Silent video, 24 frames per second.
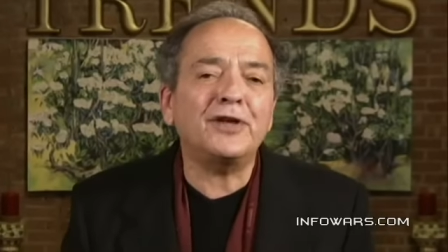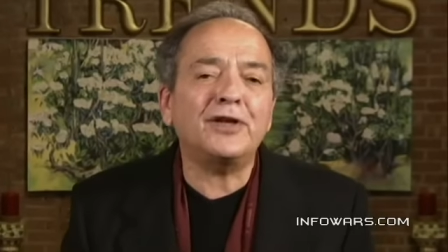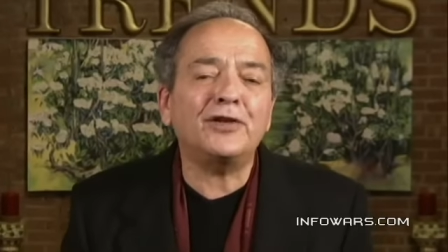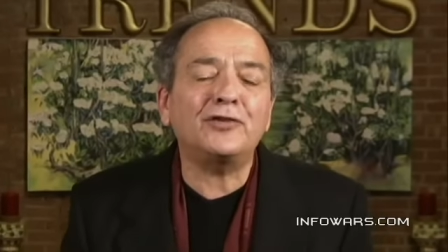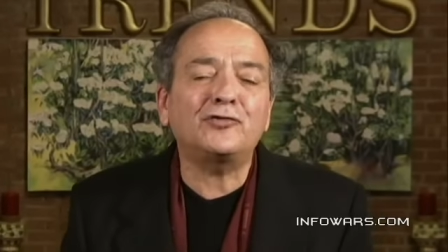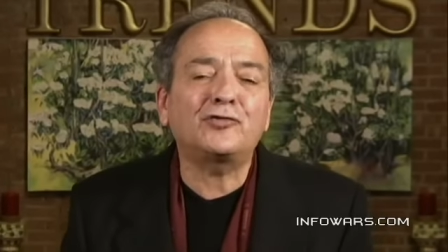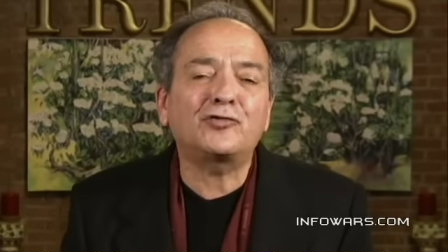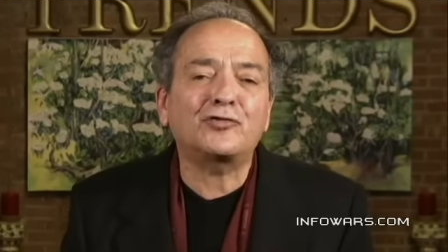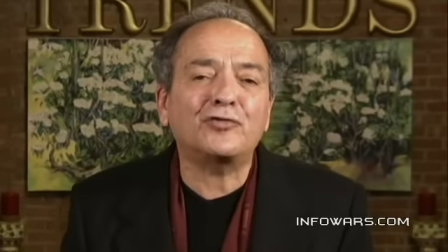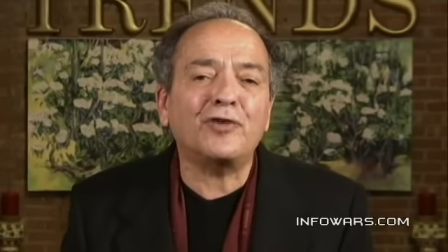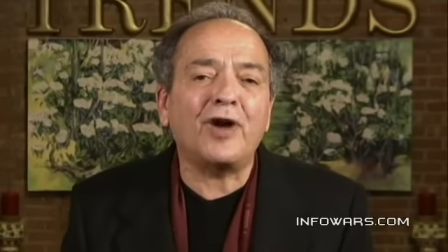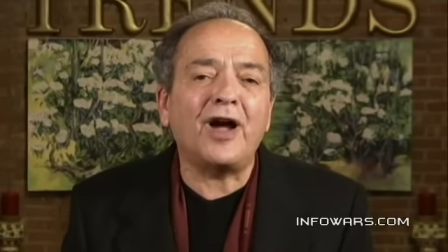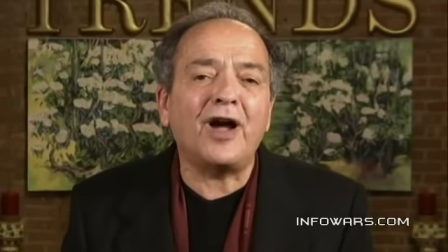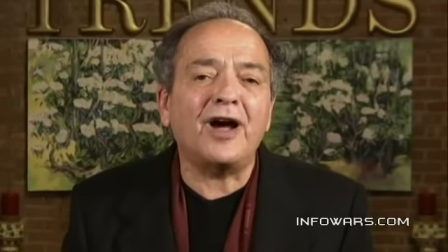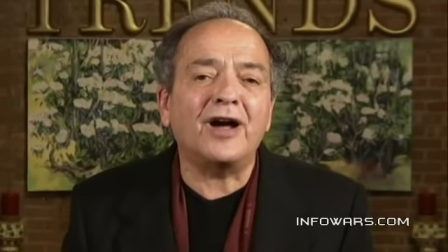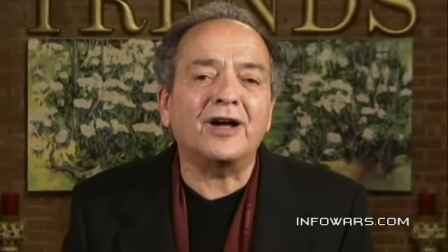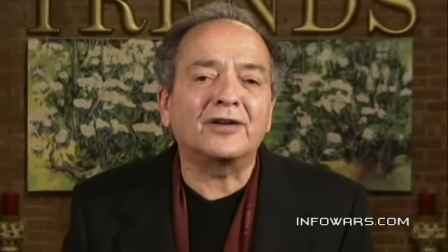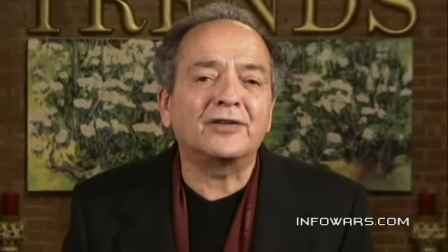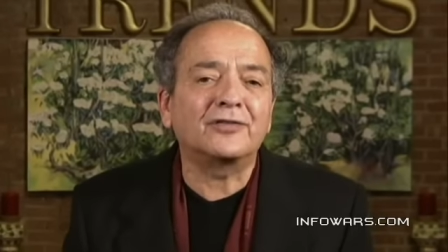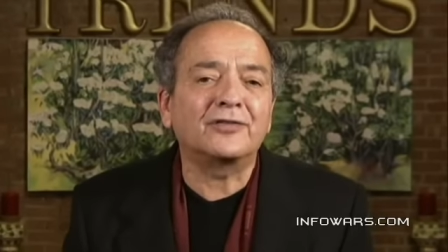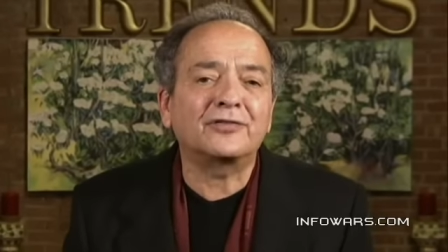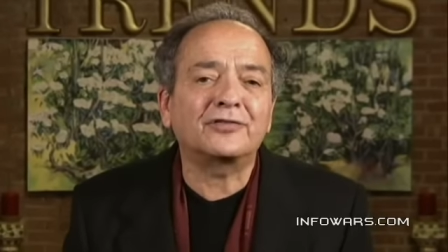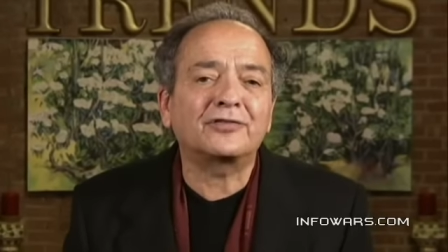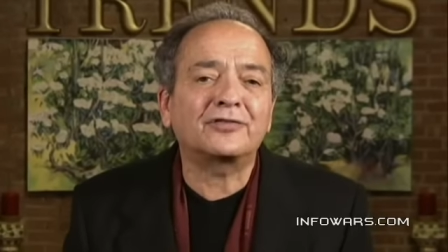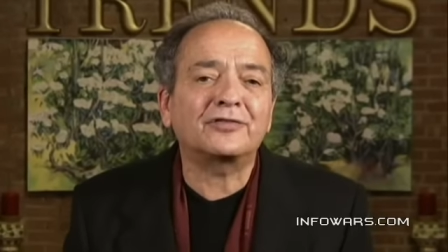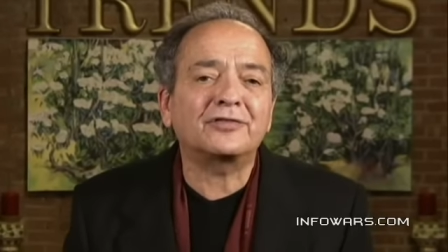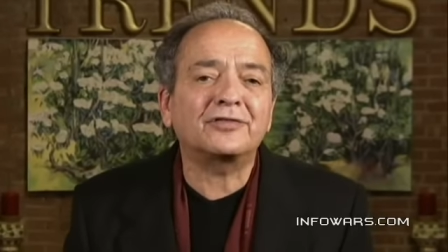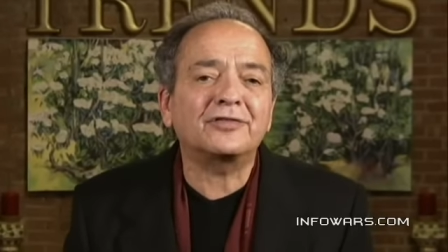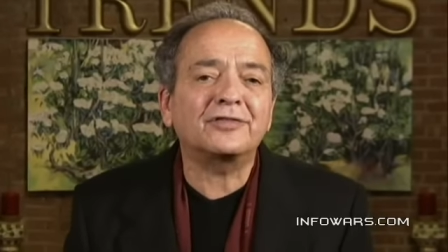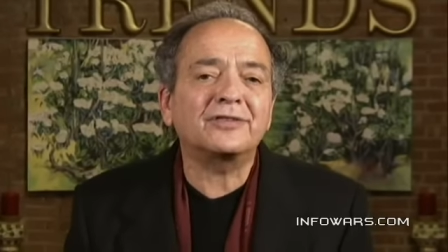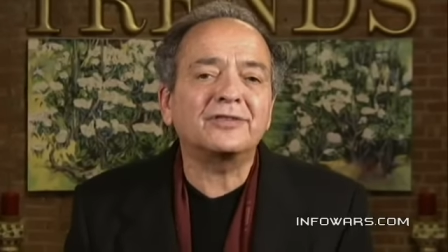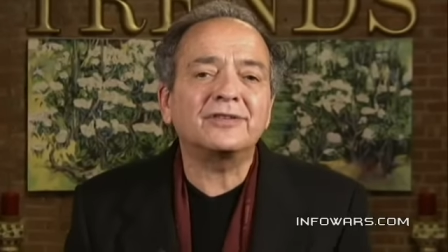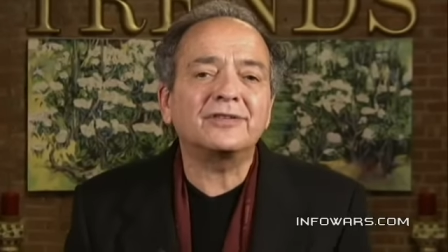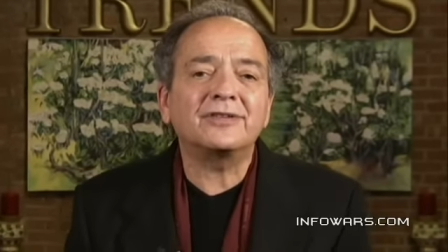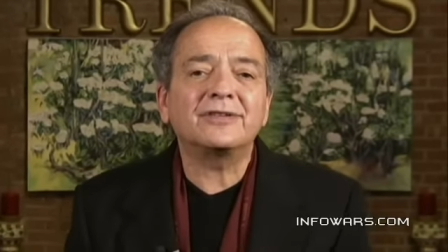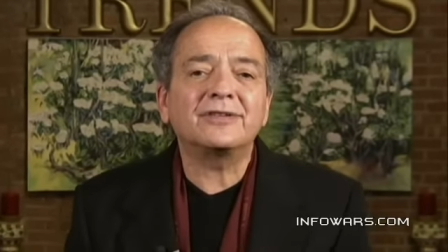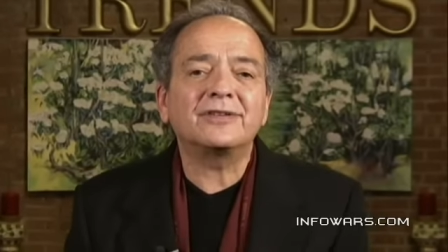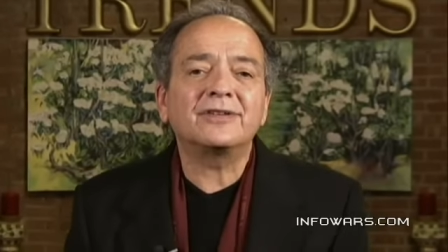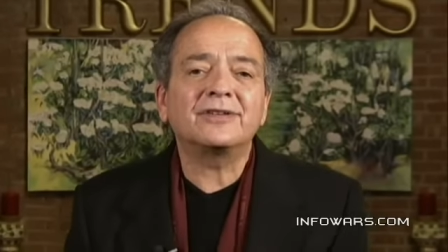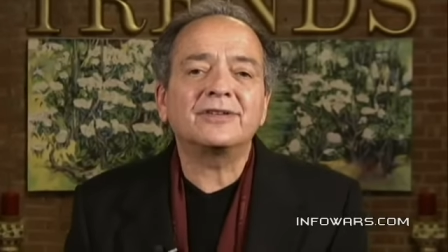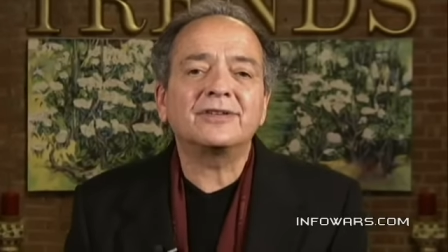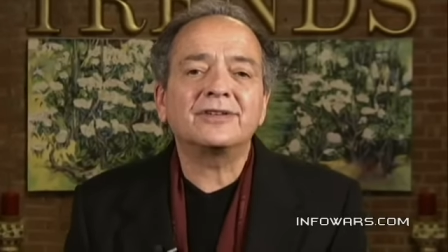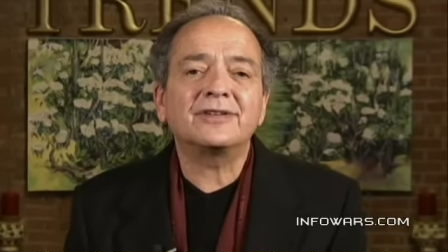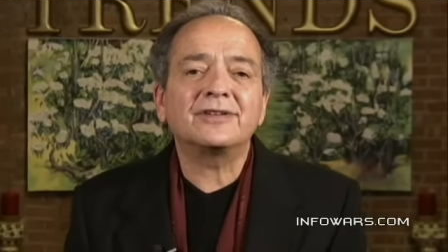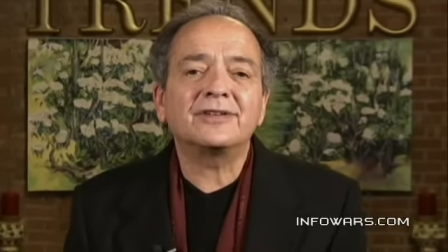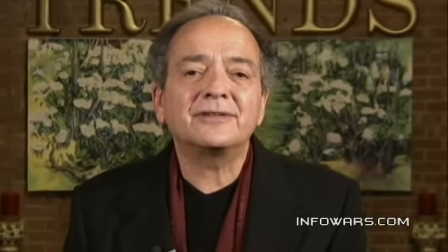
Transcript: drugs. Listen to this.